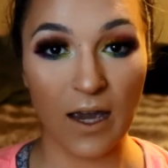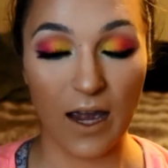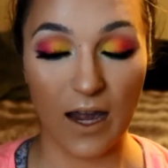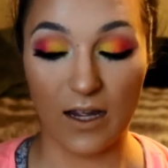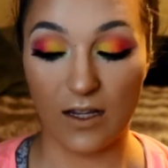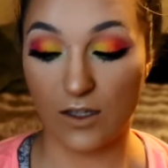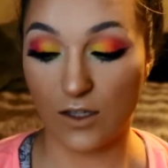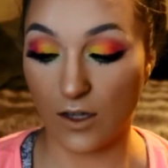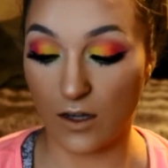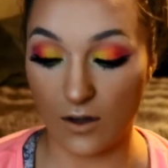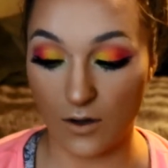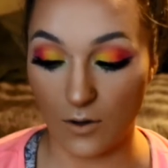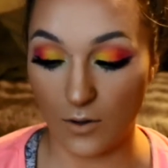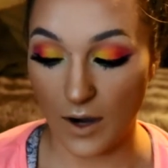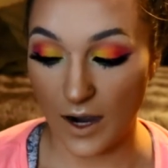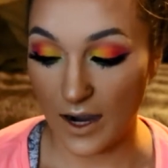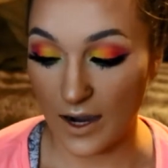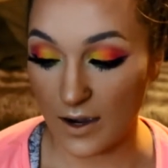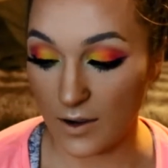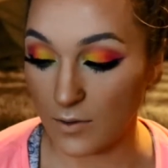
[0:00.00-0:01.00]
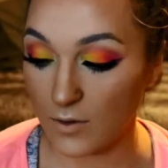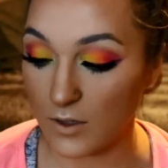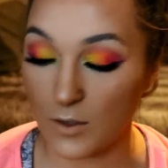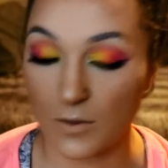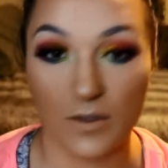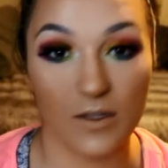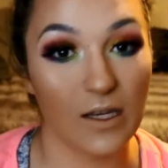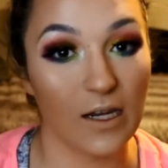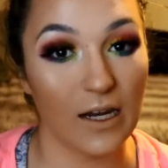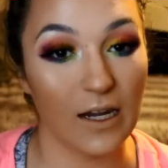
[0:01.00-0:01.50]
And so I was
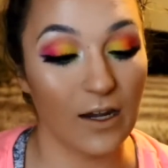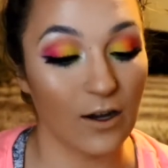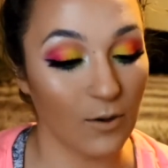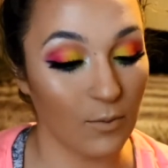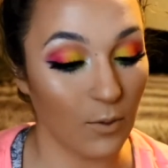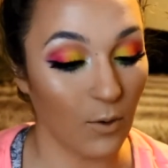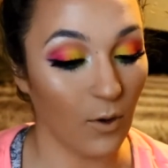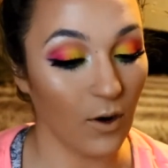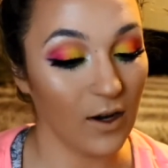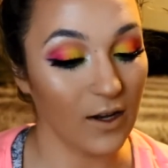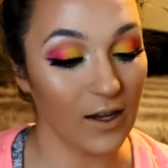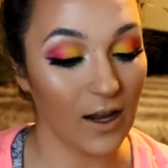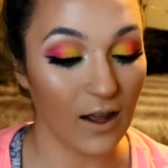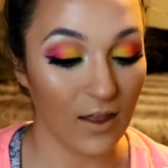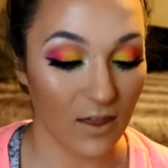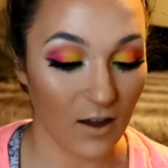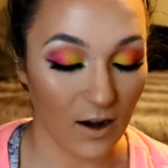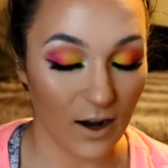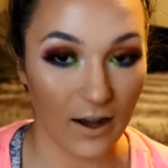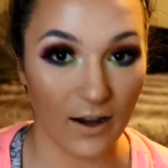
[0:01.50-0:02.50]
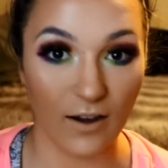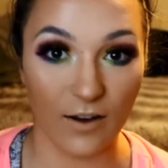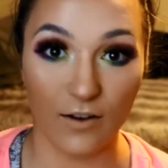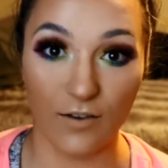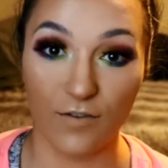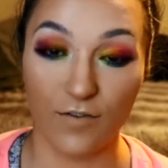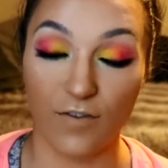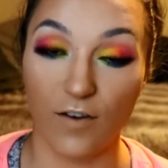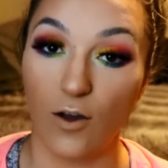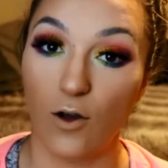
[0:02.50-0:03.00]
sitting here bored and I thought I could
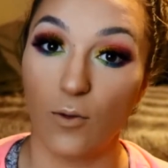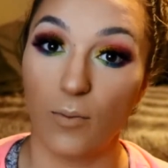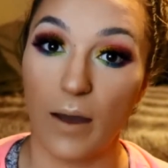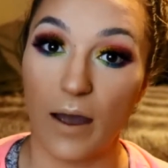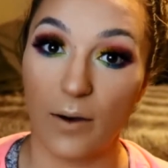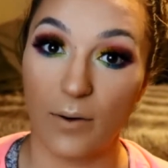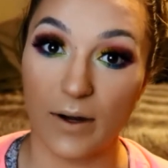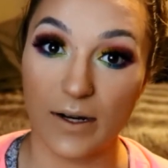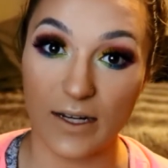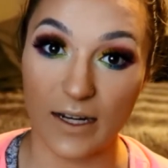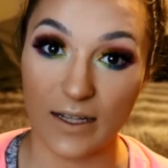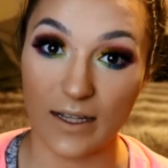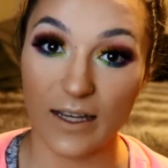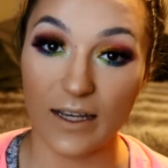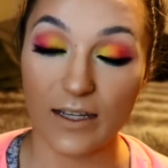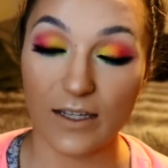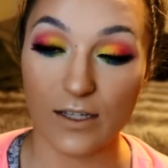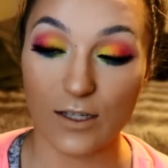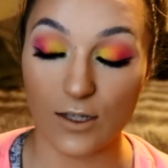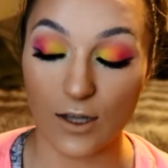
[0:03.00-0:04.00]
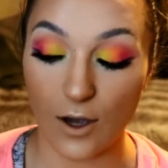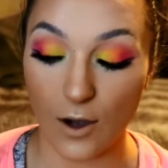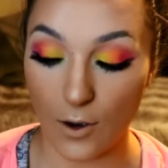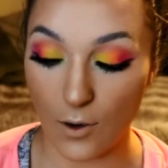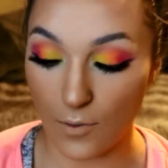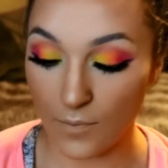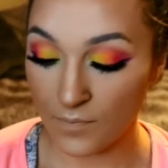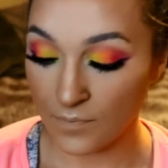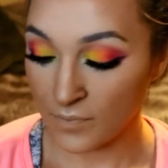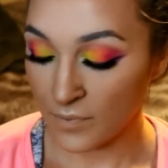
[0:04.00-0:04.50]
film how I did this.
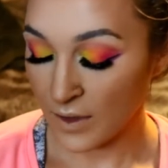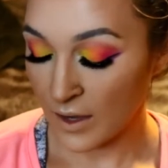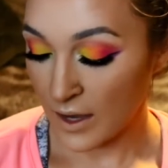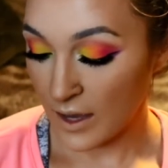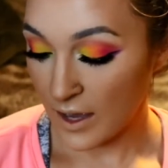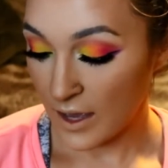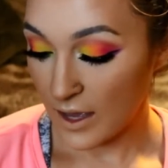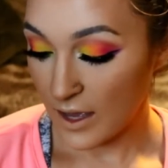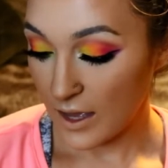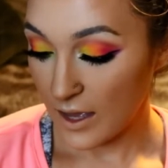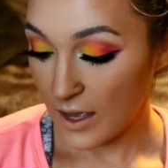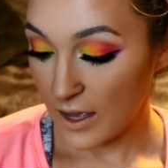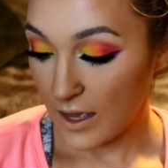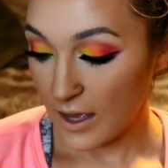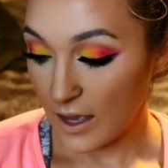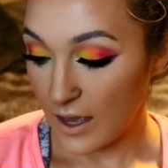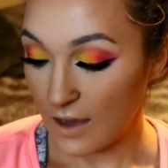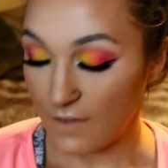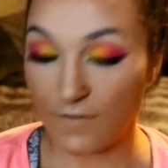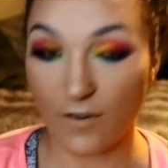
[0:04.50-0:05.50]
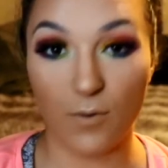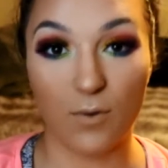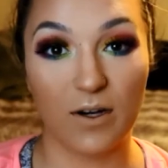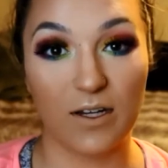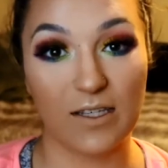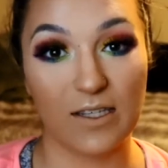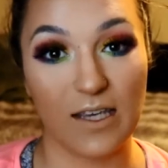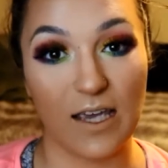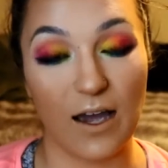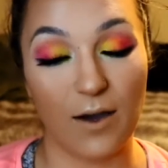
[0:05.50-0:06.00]
So if you want to
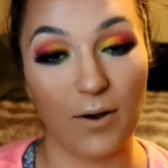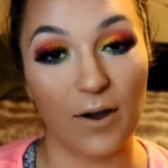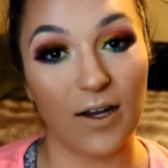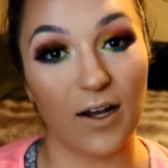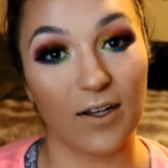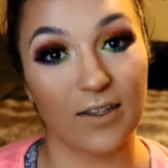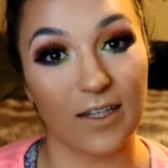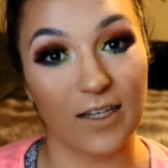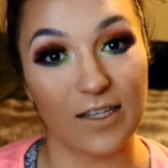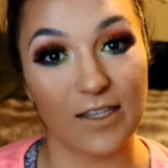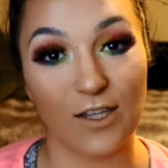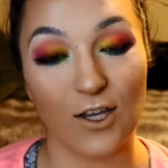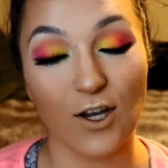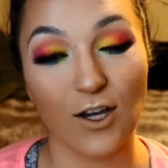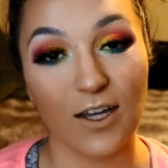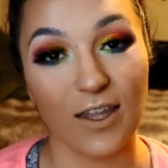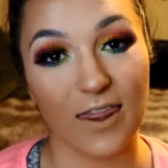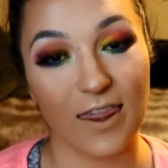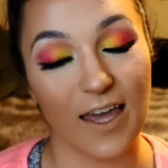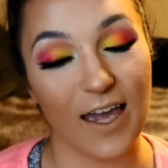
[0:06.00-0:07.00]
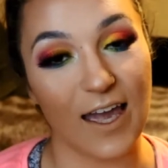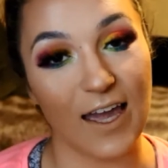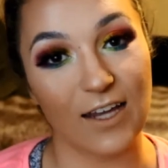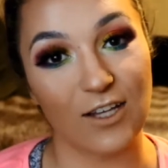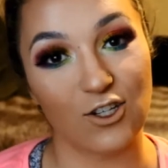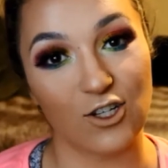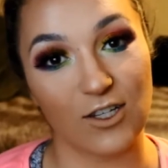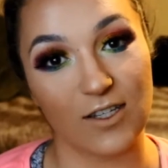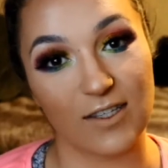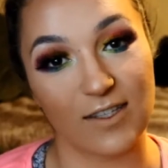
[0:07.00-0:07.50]
see how I got this look, then
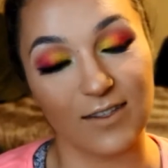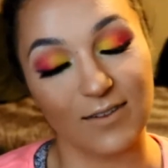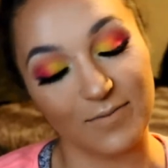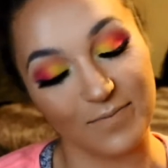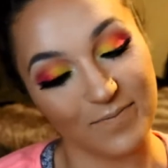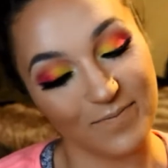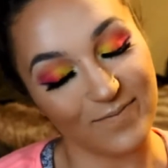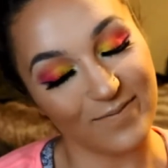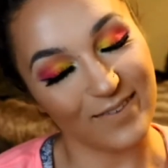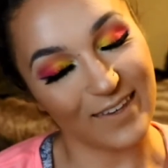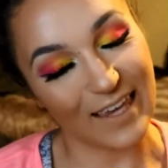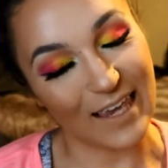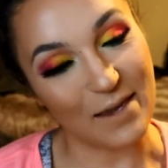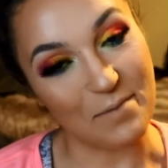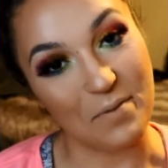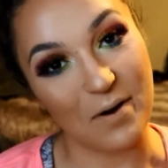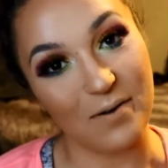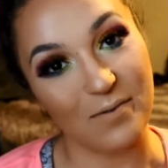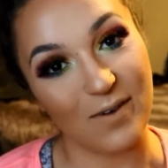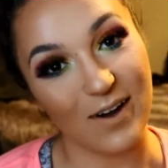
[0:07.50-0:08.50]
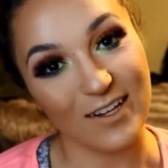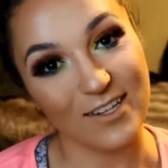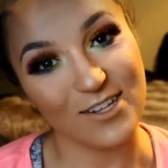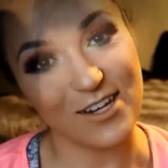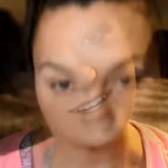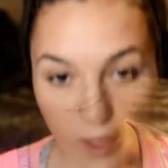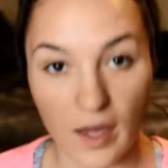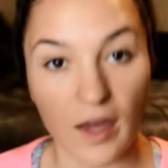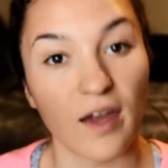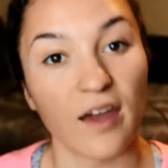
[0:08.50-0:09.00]
just keep on watching.
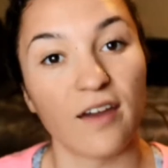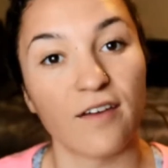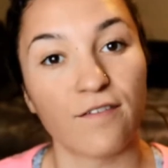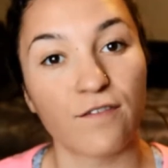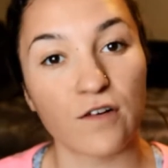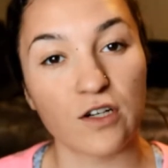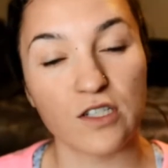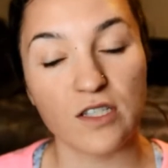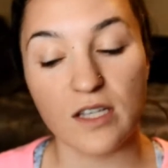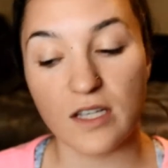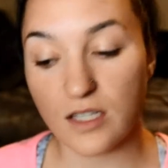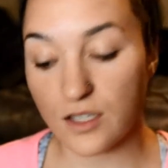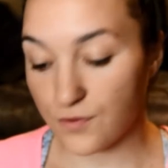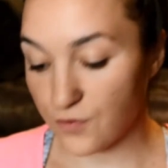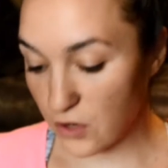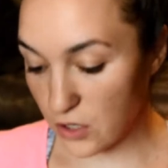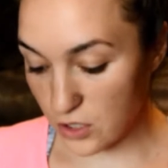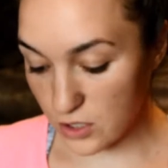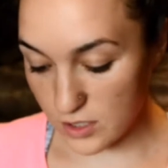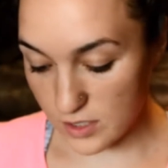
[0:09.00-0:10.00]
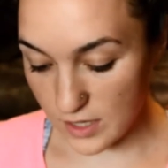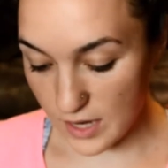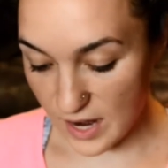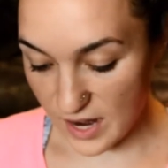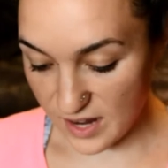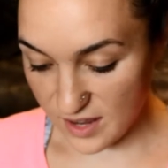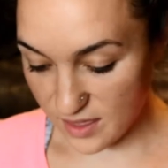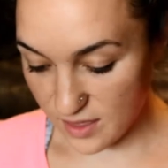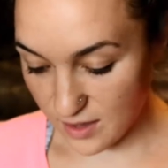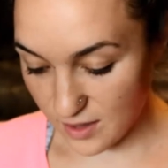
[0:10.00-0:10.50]
Okay, first things first,
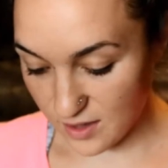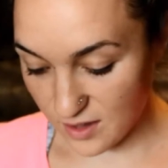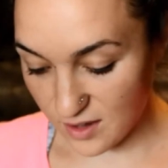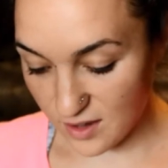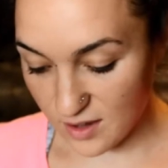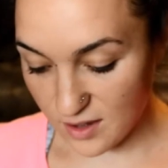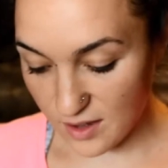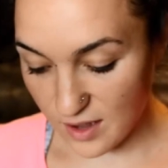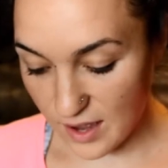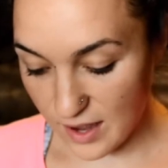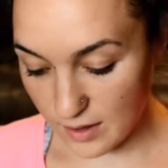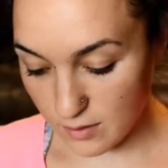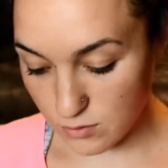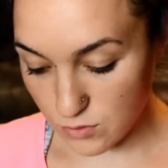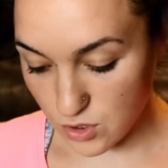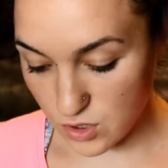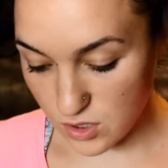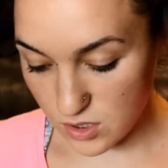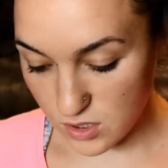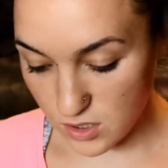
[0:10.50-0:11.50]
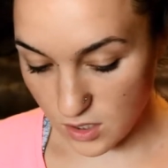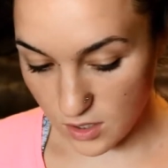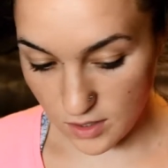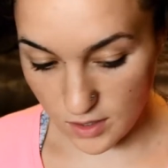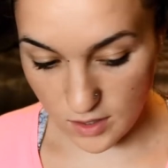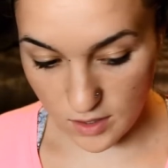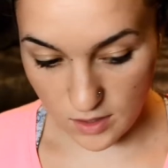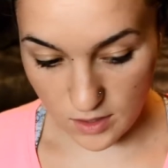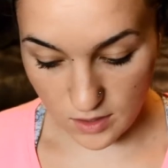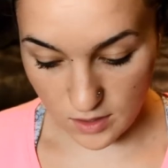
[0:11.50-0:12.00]
I think I'm just
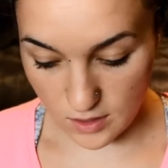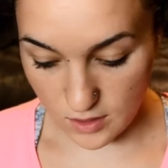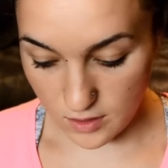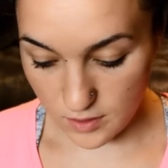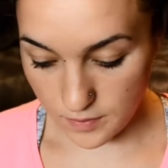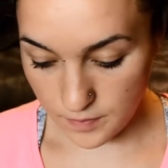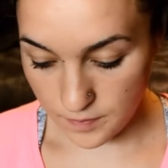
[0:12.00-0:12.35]
gonna